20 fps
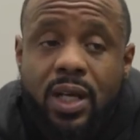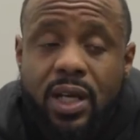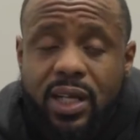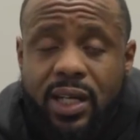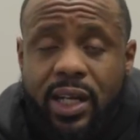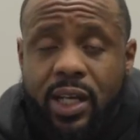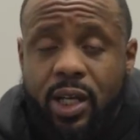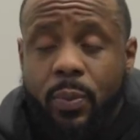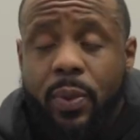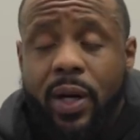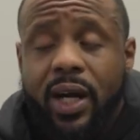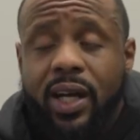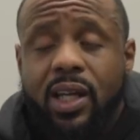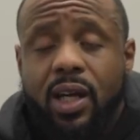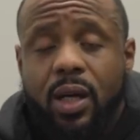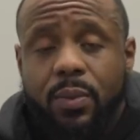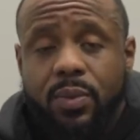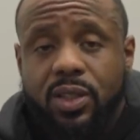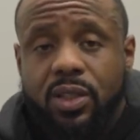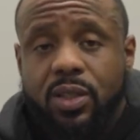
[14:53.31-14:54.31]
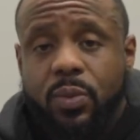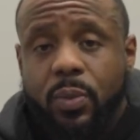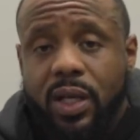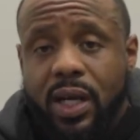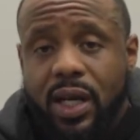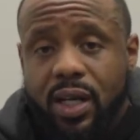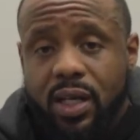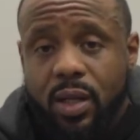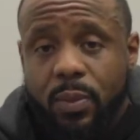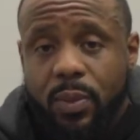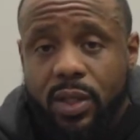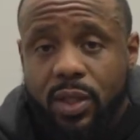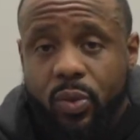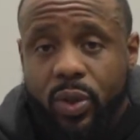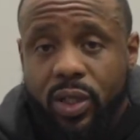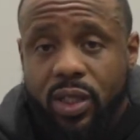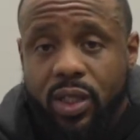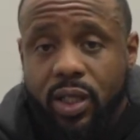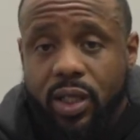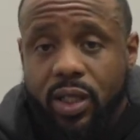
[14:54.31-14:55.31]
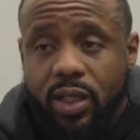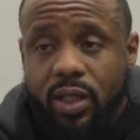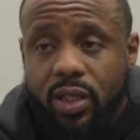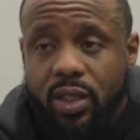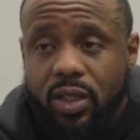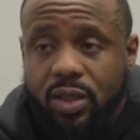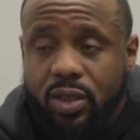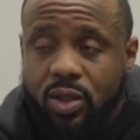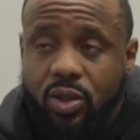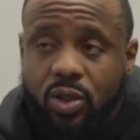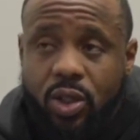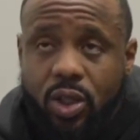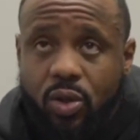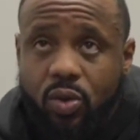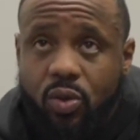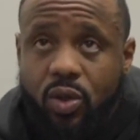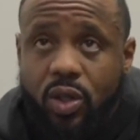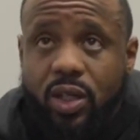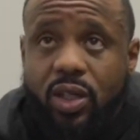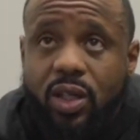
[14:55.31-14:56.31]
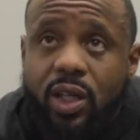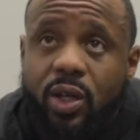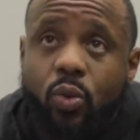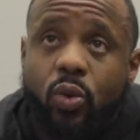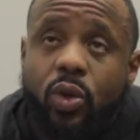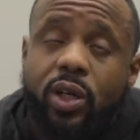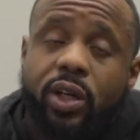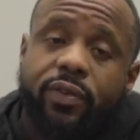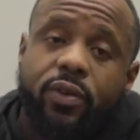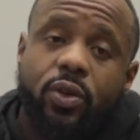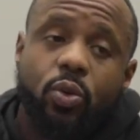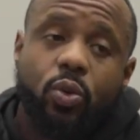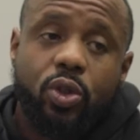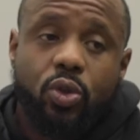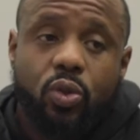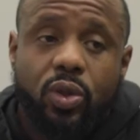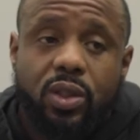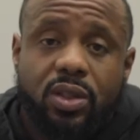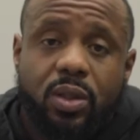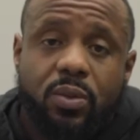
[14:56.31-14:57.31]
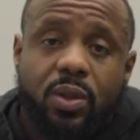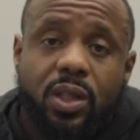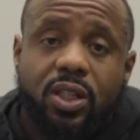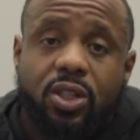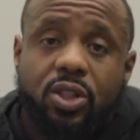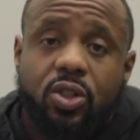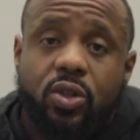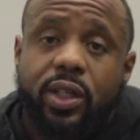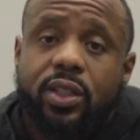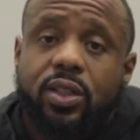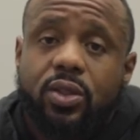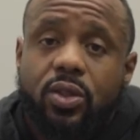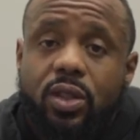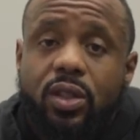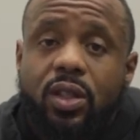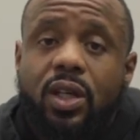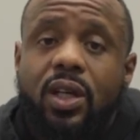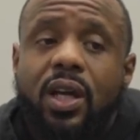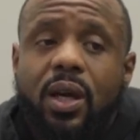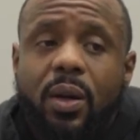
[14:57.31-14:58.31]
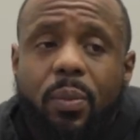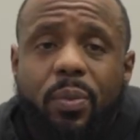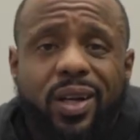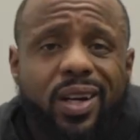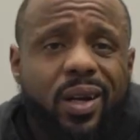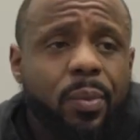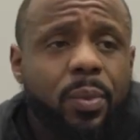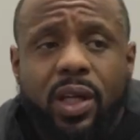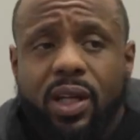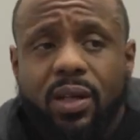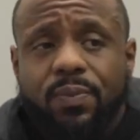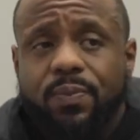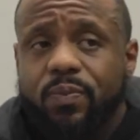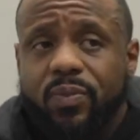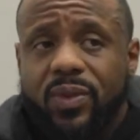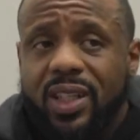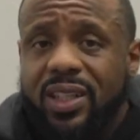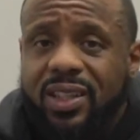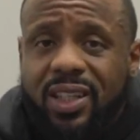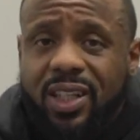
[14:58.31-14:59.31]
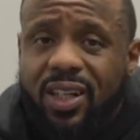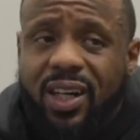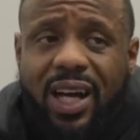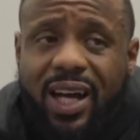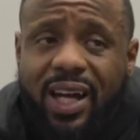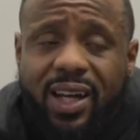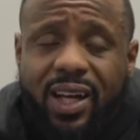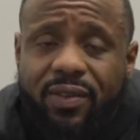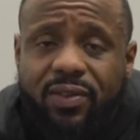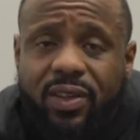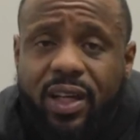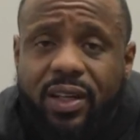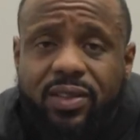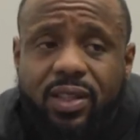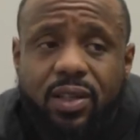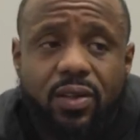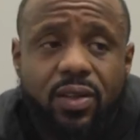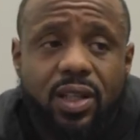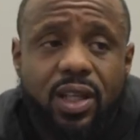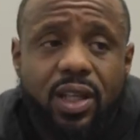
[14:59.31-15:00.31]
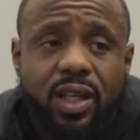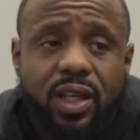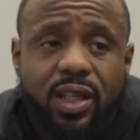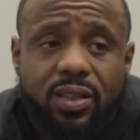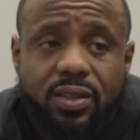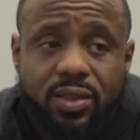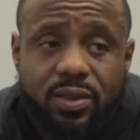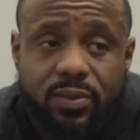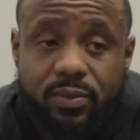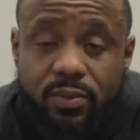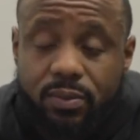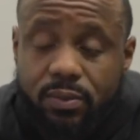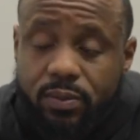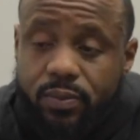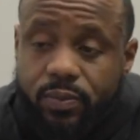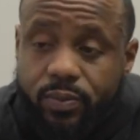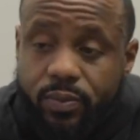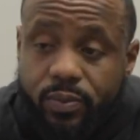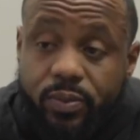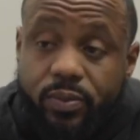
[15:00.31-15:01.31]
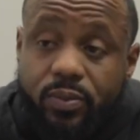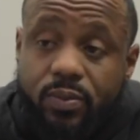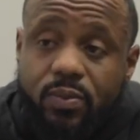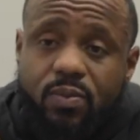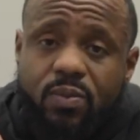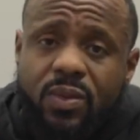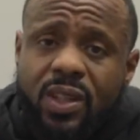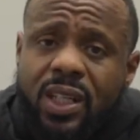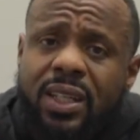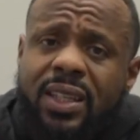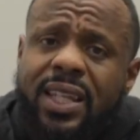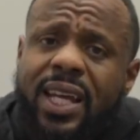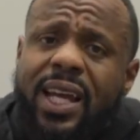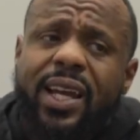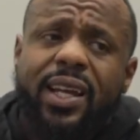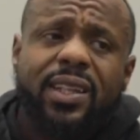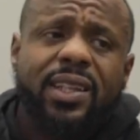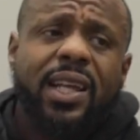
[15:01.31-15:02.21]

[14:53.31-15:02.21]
Now your body composition may not come in the way that it would if you were doing something as stricter, but I mean, I have lifestyle clients that